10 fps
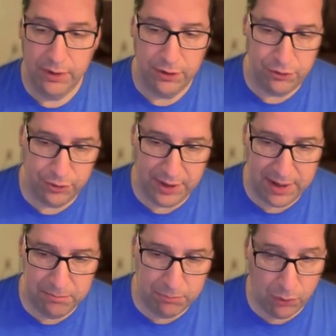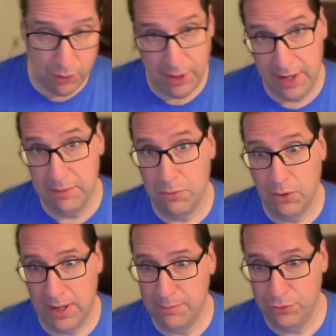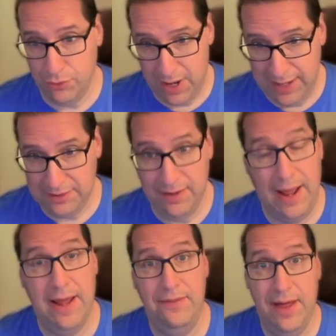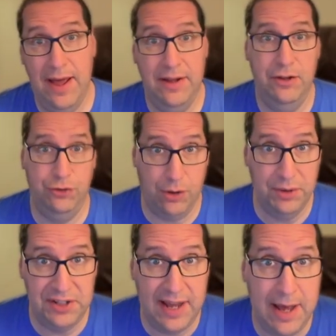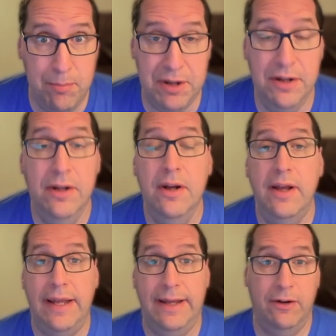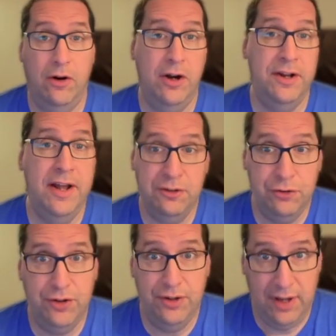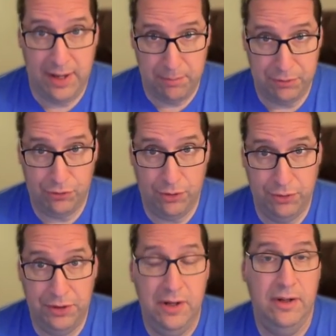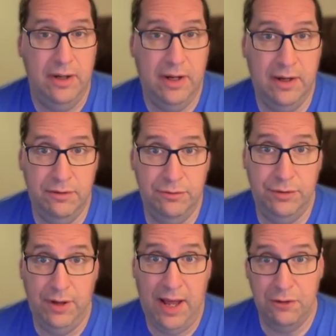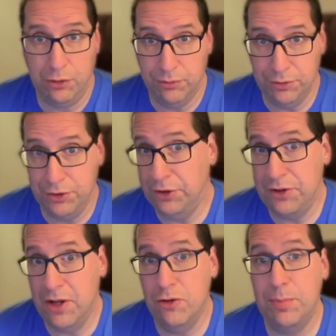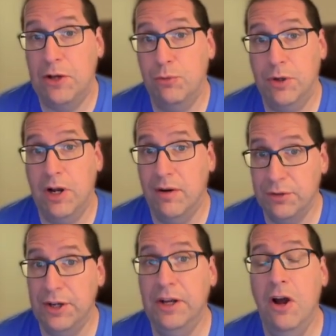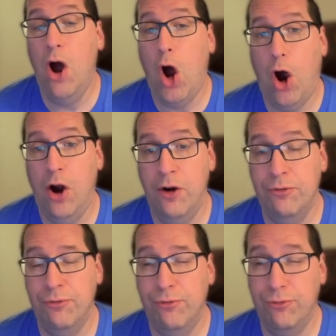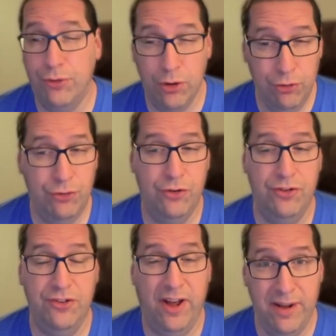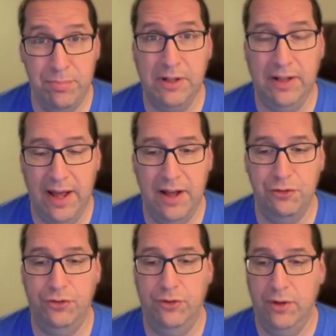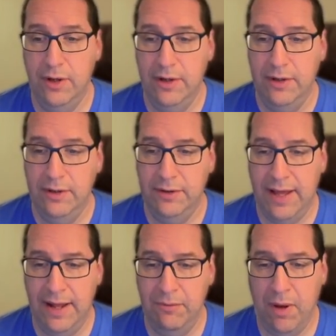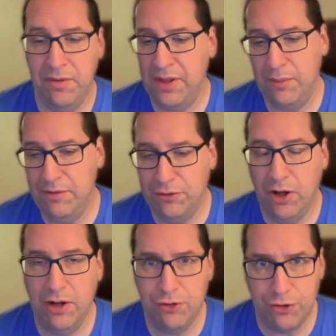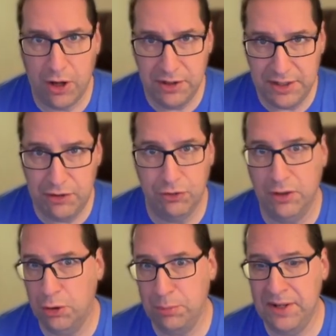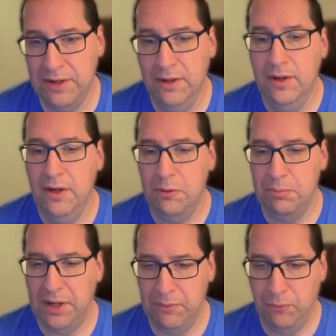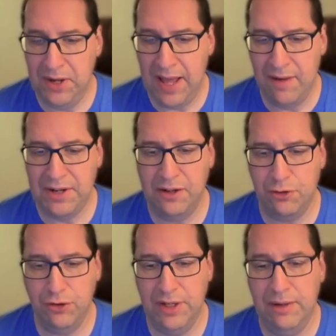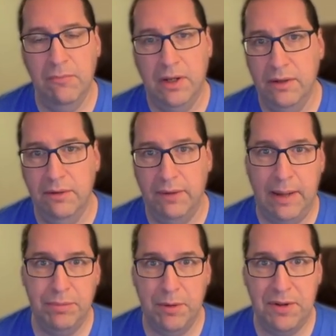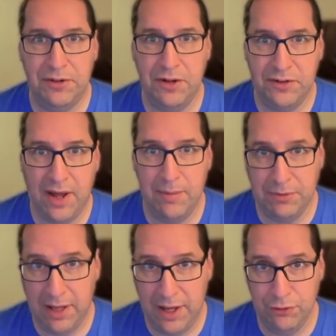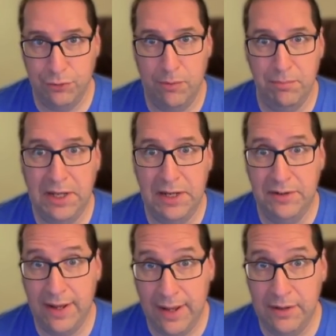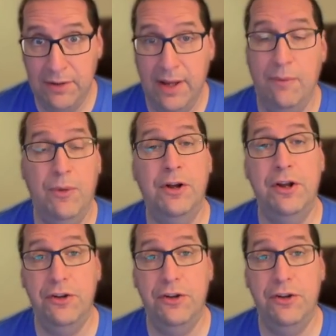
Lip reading: to get more and more abstract, and that is going to happen in our next episode of Haskell for Dilettantes, because we're covering our first type class that I think we've touched on these a little bit, but we haven't actually implemented a type class from beginning to end, and we're going to